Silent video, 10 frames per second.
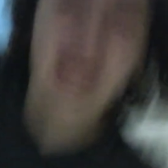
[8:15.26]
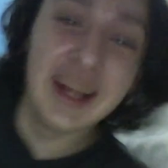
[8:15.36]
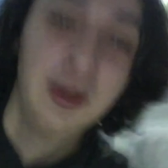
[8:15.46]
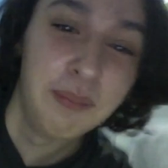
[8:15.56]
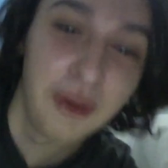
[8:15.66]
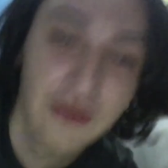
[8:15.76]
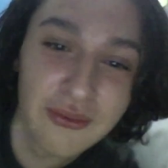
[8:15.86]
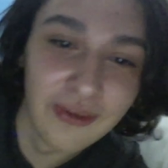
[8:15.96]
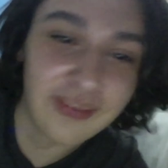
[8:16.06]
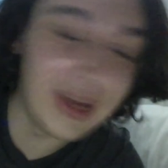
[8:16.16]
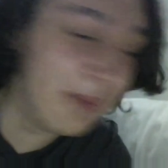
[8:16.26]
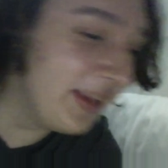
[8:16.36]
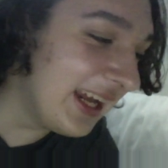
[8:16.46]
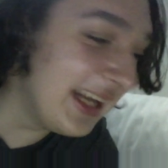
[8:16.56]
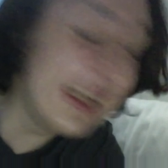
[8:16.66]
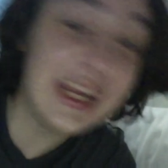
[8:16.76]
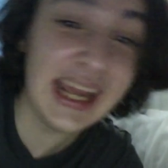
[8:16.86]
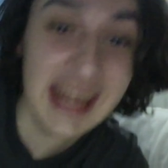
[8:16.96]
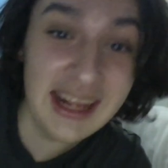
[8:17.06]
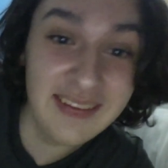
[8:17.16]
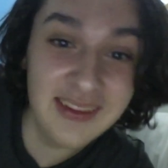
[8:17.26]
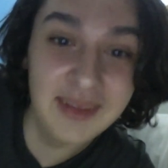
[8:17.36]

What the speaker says: I got both roles. I'm the nanny and the